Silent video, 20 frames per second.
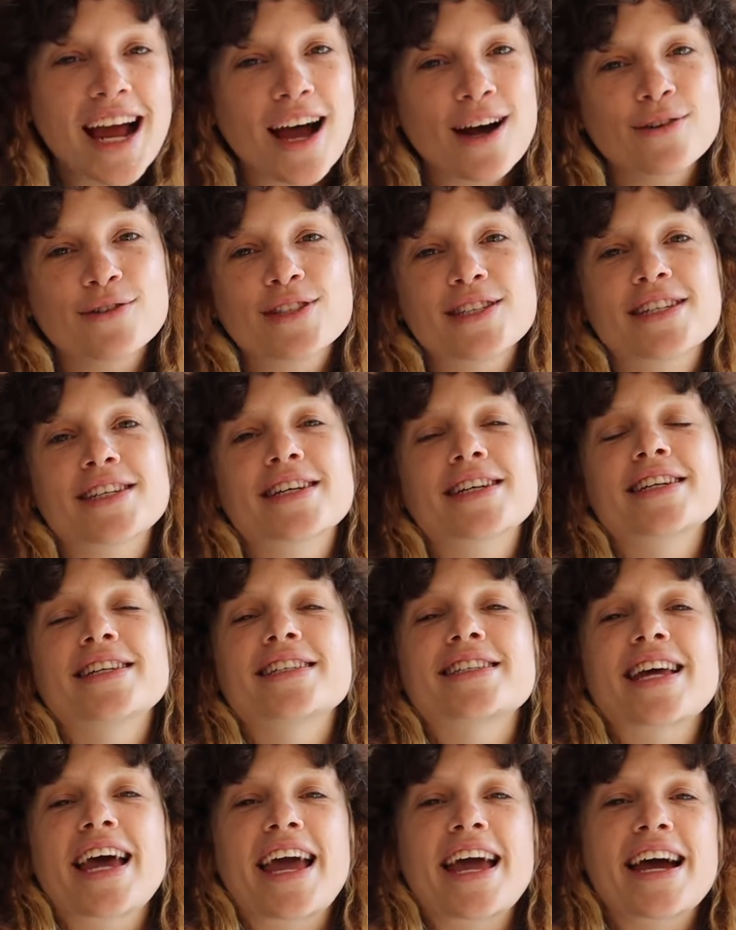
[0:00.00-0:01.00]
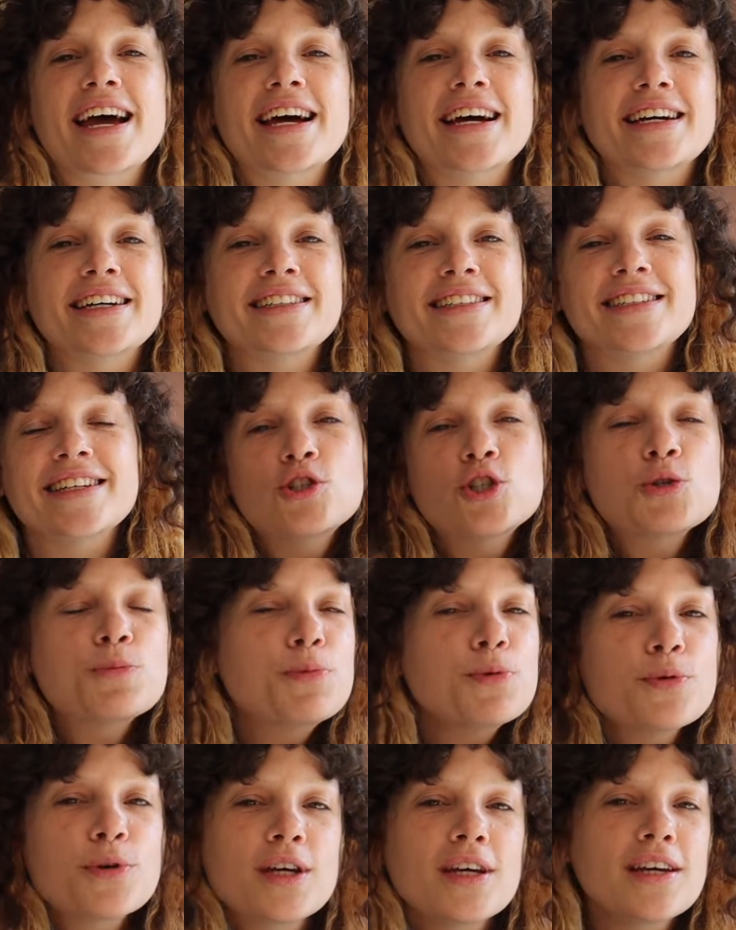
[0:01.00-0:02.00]
houses and
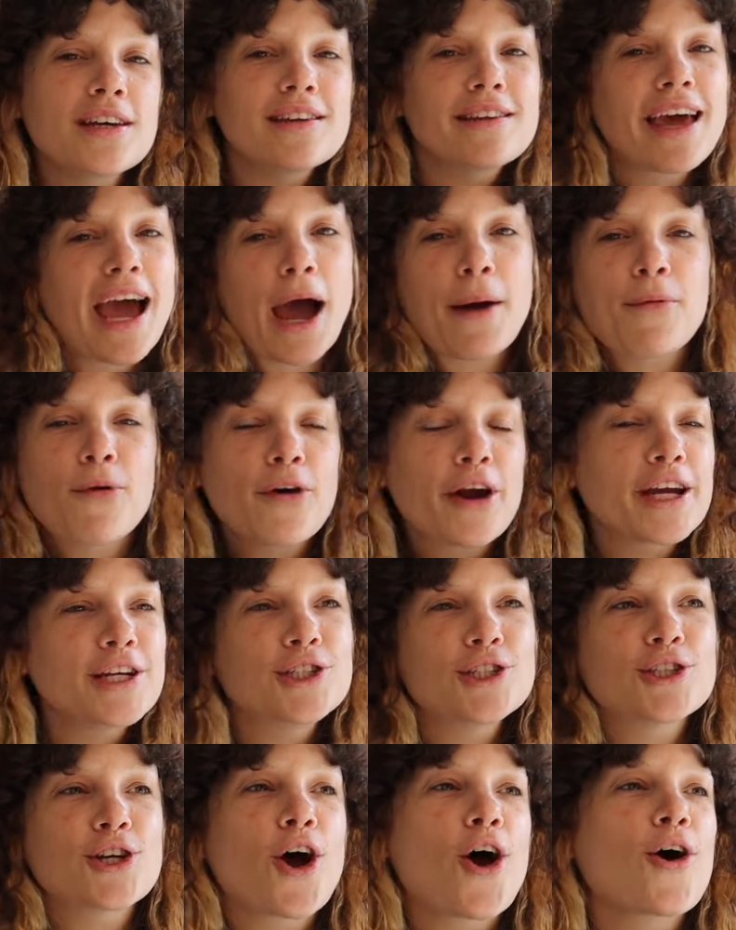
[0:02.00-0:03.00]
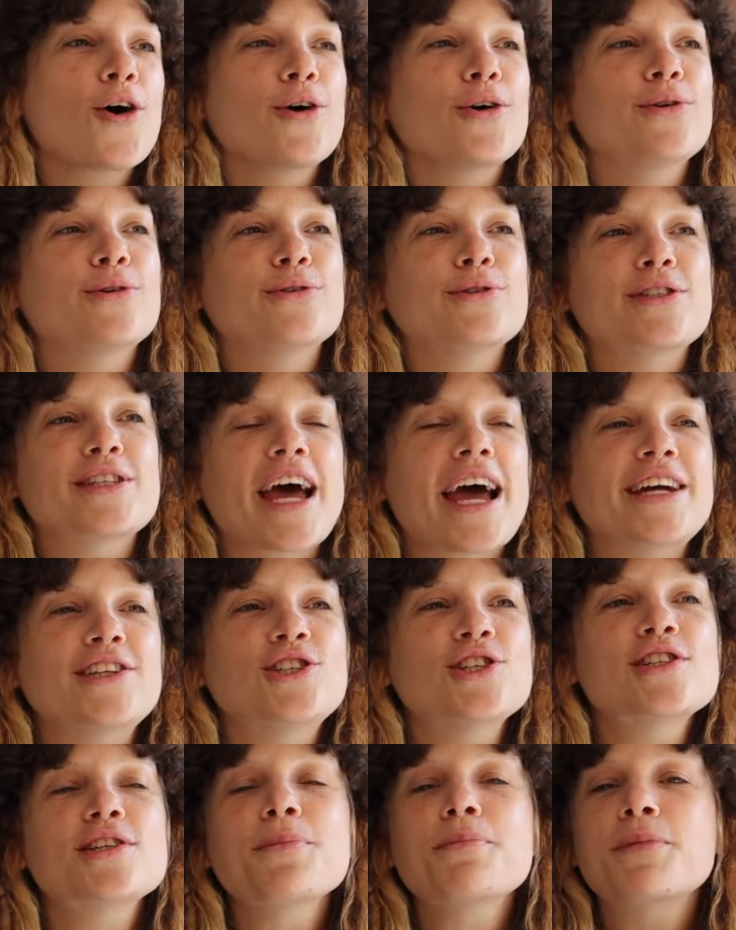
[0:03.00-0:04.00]
spooky cabaret shows and
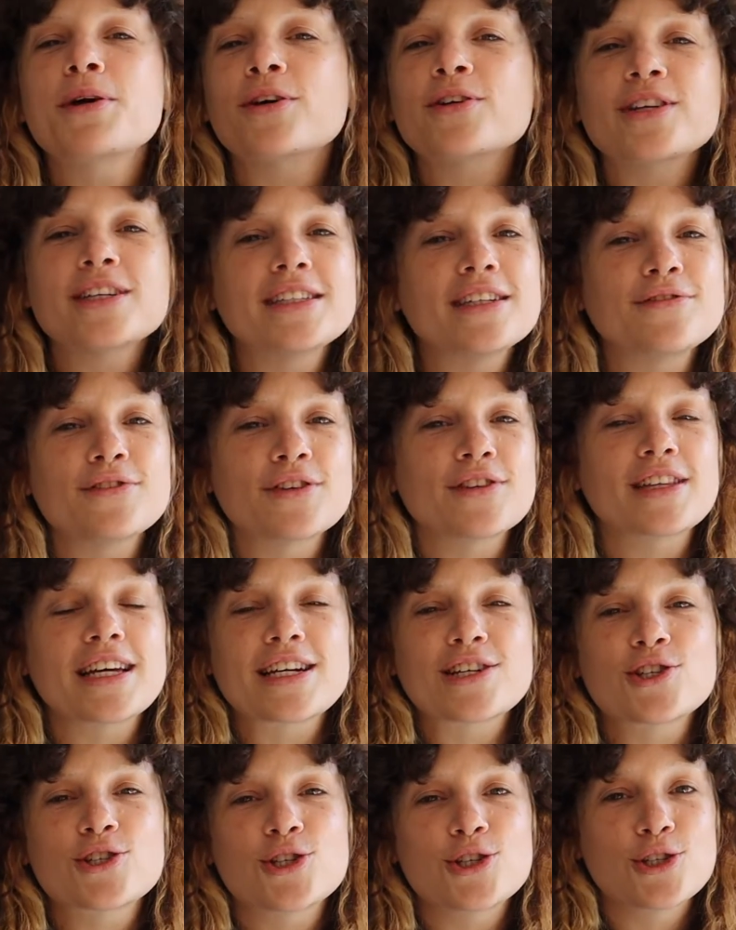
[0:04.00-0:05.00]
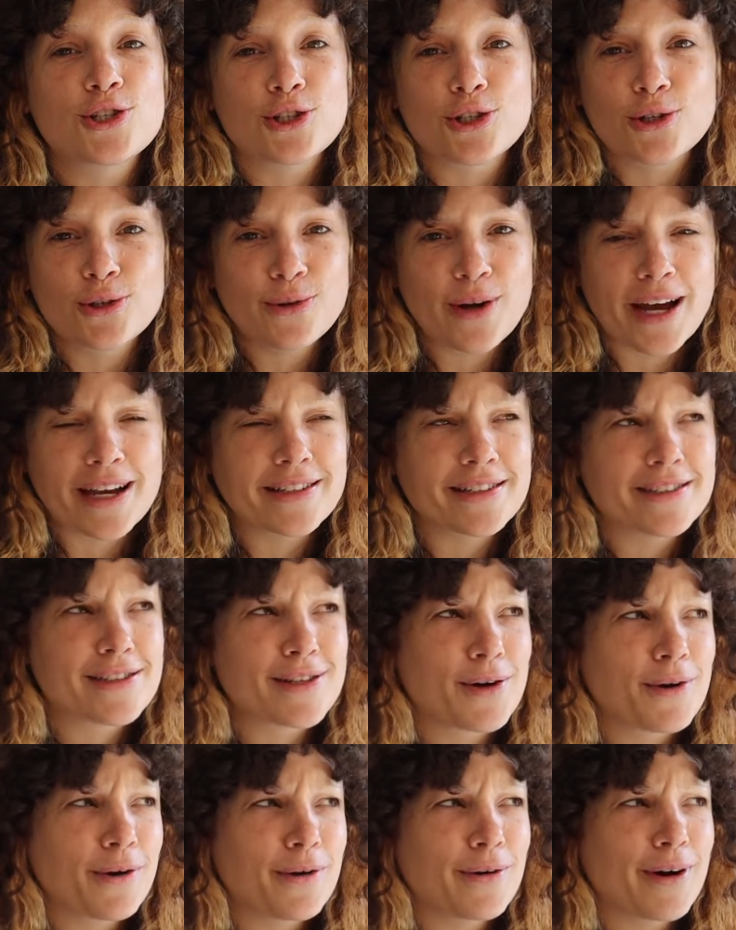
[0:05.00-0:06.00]
just a million different things to do. And
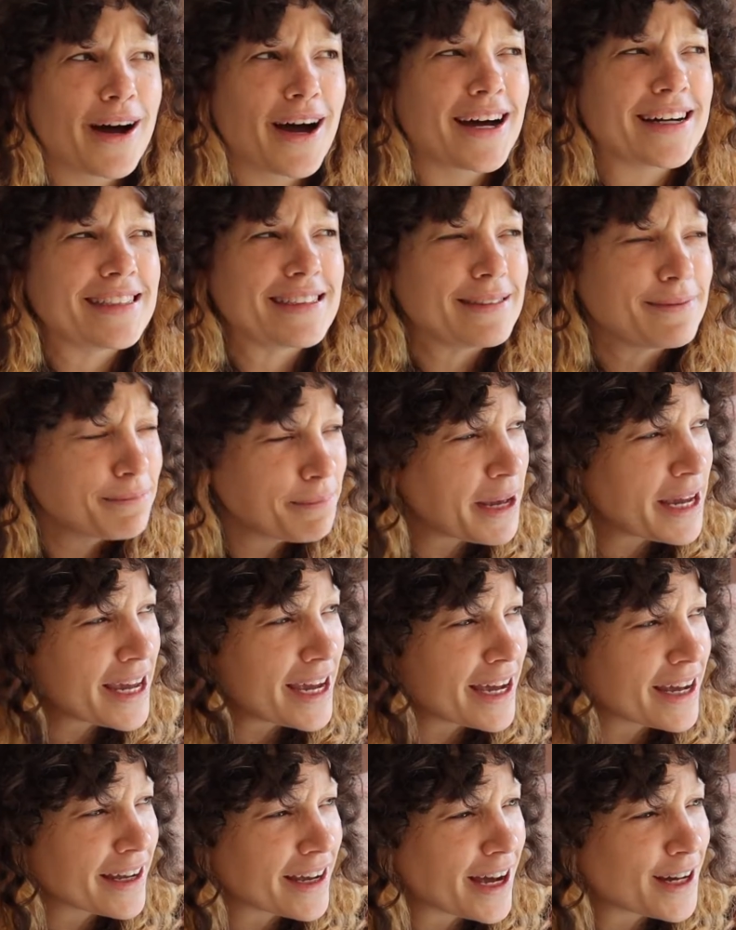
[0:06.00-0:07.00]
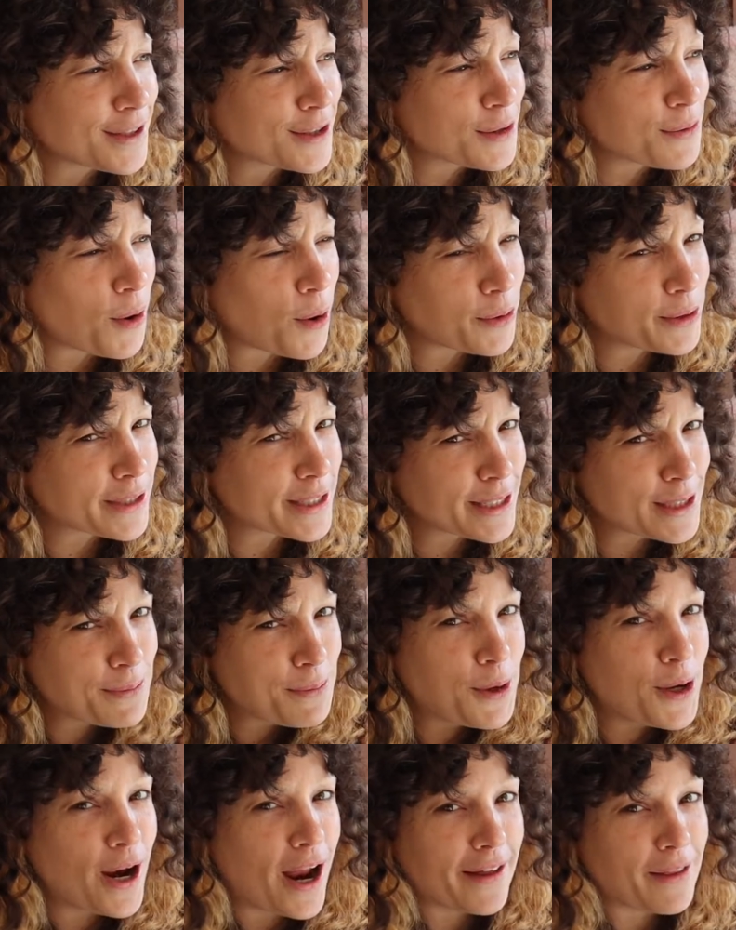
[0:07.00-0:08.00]
so making a costume always gets
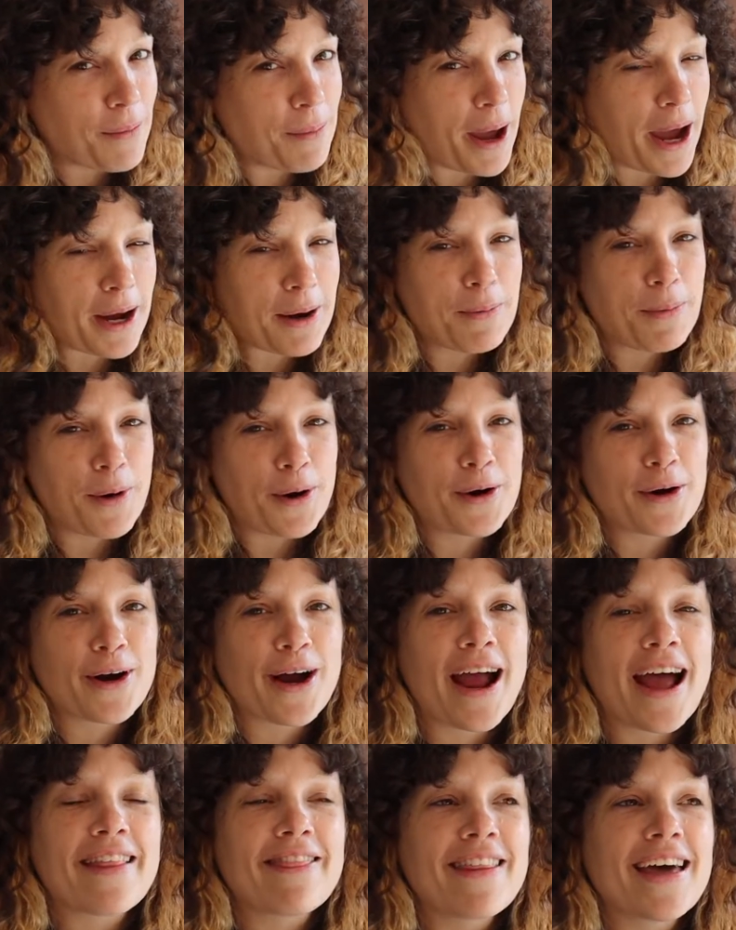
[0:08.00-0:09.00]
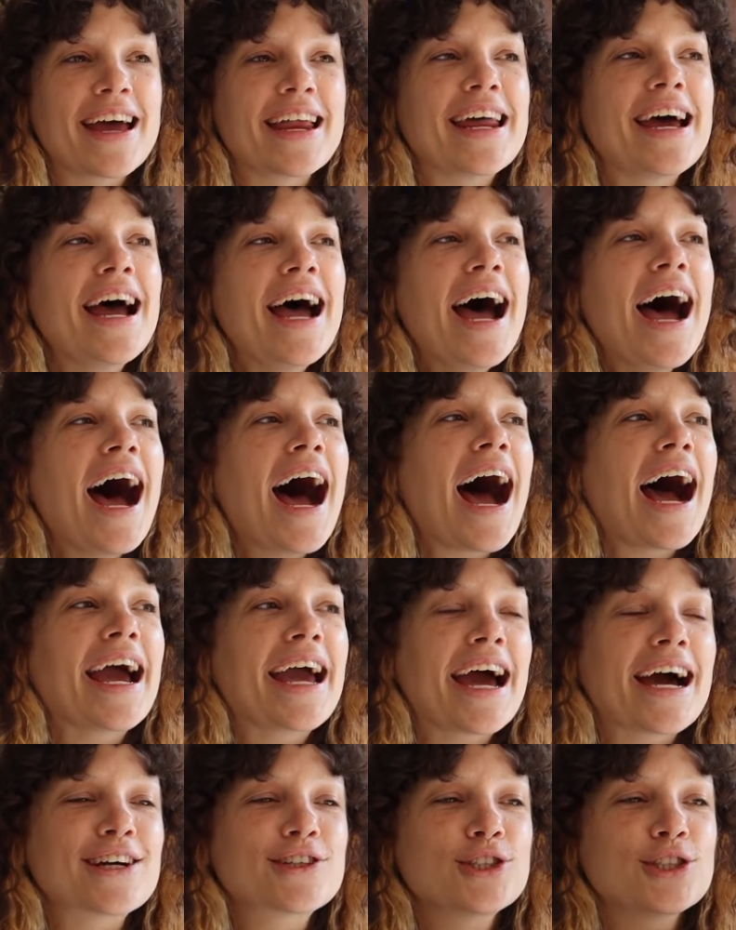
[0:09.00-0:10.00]
put on the back burner, and then I
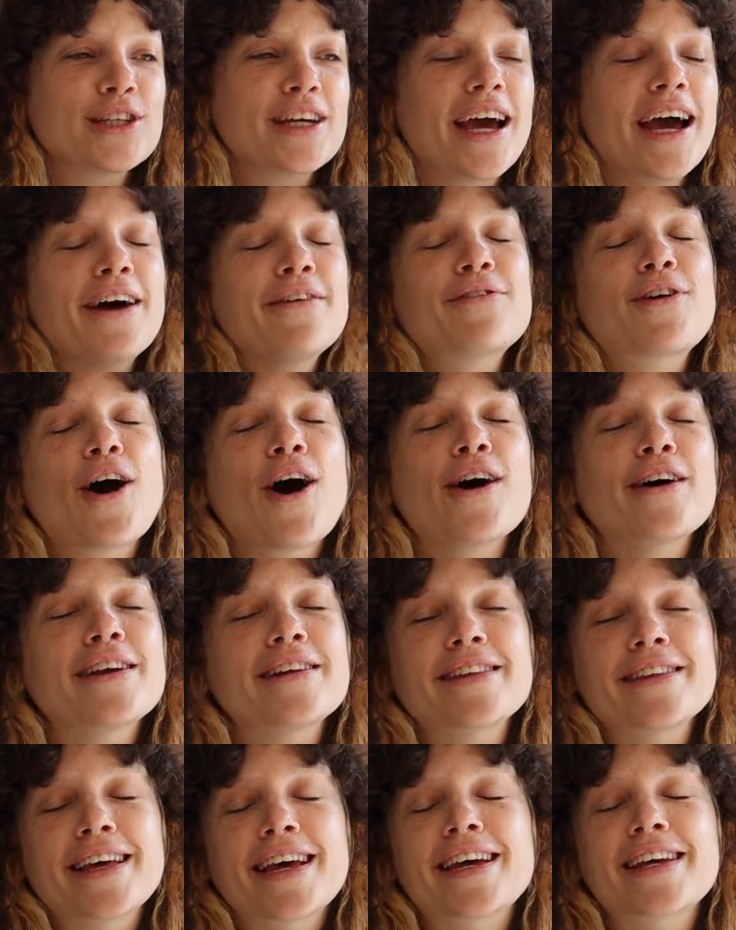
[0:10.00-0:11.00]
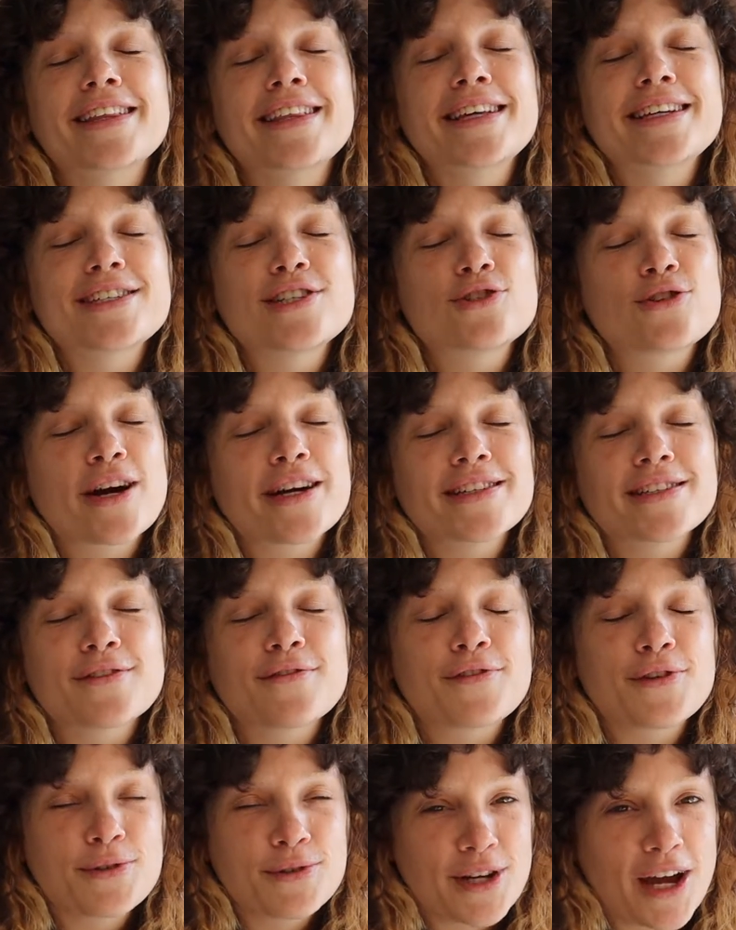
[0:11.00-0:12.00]
actually have gone in this dress a
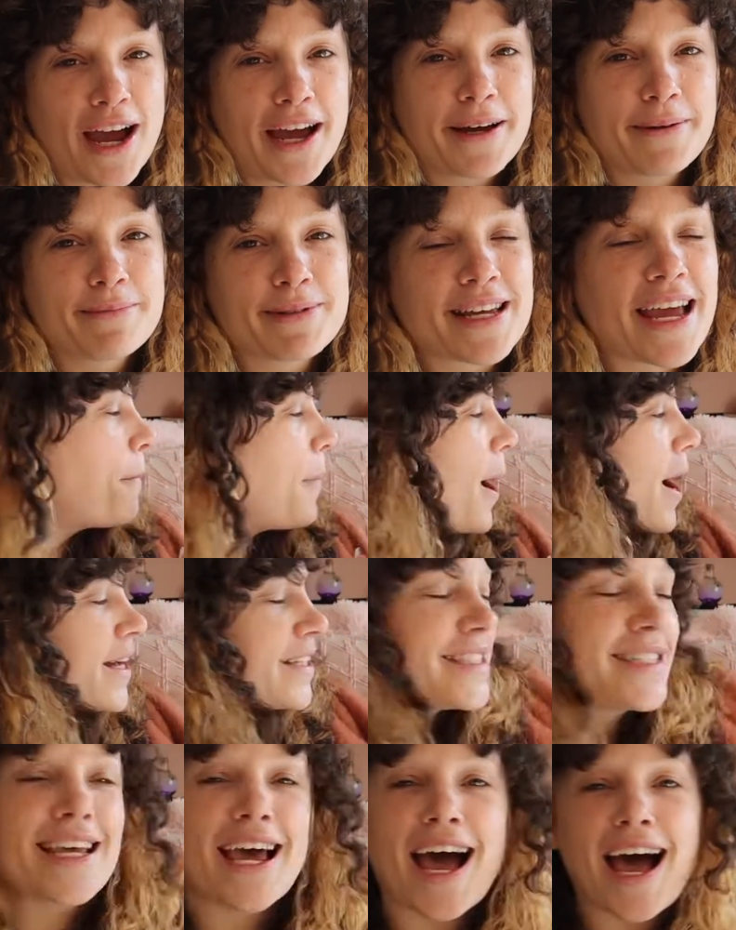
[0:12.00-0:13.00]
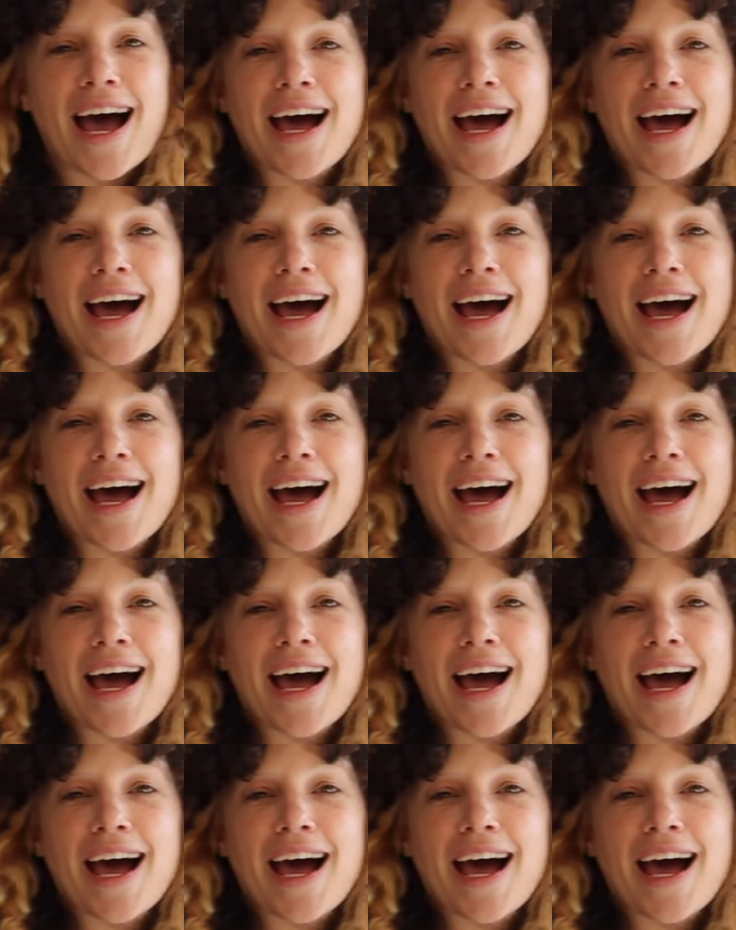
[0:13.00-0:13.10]
few times. But